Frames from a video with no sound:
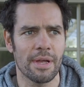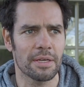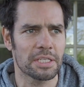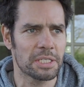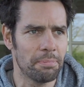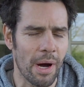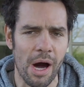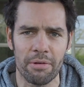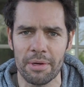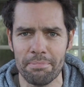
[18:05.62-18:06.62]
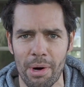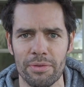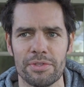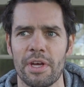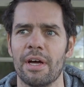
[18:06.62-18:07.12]
like Spa and
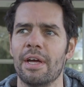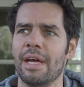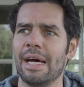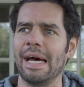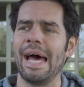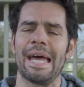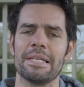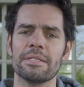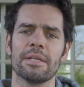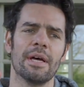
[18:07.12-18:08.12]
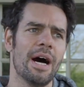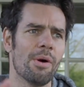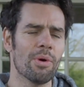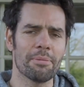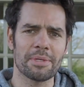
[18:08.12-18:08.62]
Monza. And I
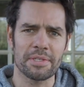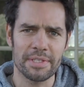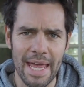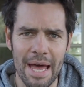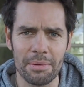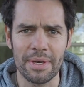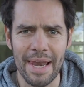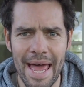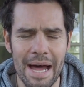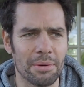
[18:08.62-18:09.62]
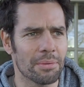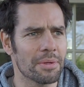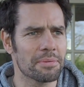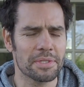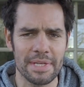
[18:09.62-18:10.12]
want them to sound loud, I want
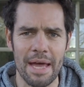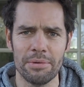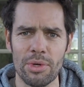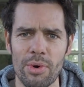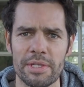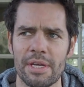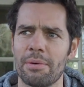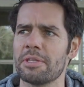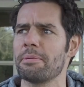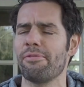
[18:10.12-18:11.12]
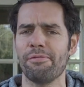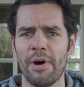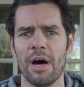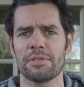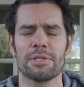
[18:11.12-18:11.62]
them to sound noisy, I want them to be
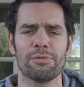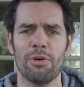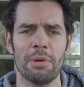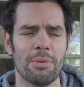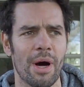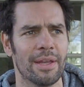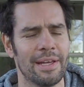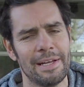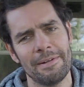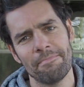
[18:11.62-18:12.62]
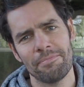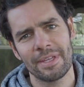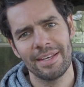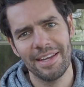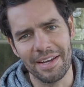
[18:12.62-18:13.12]
fast as Formula One.
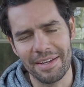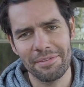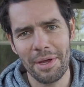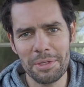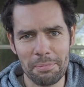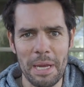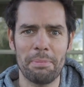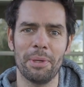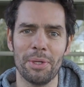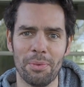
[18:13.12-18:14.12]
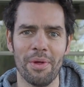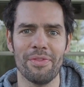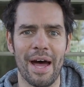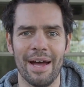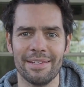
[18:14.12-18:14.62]
Look, those people who want
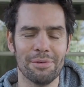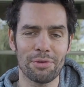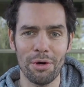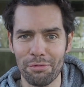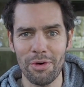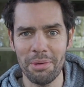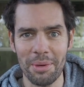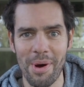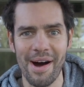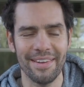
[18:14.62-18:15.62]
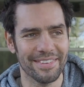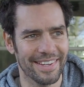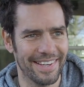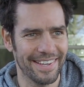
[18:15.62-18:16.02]
that, you've got Formula One.